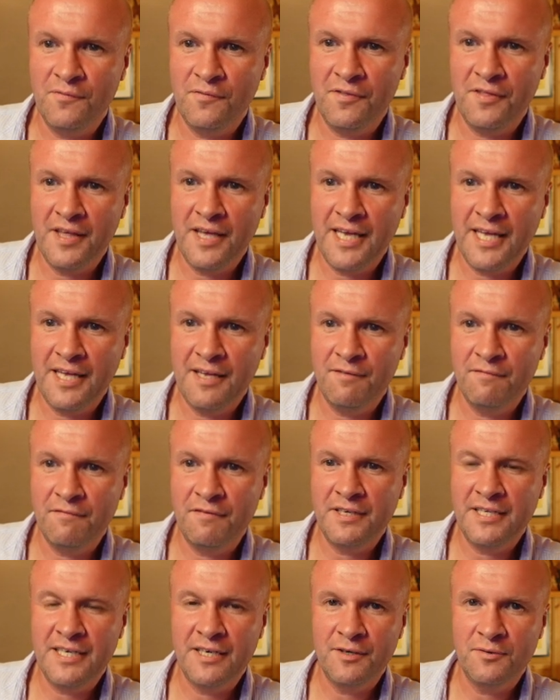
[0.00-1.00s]
the
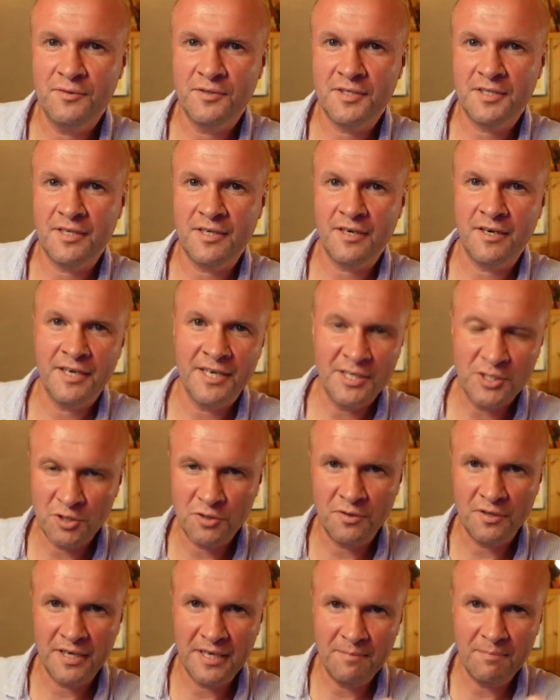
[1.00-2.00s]
videos that I
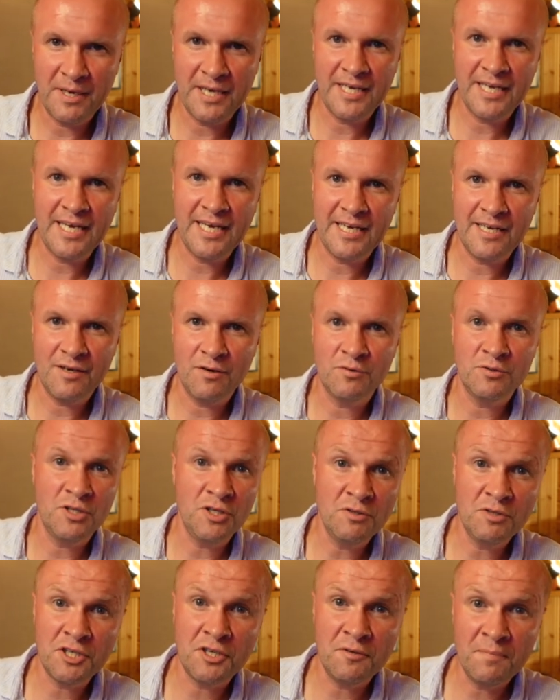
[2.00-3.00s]
enjoy making on
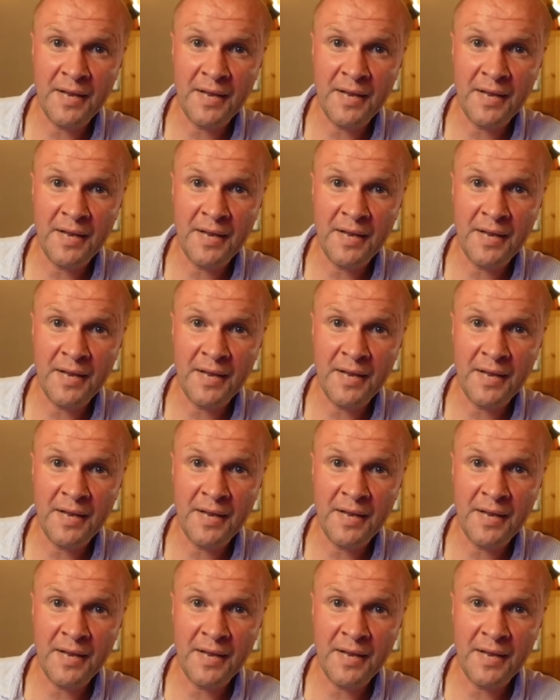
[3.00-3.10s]
YouTube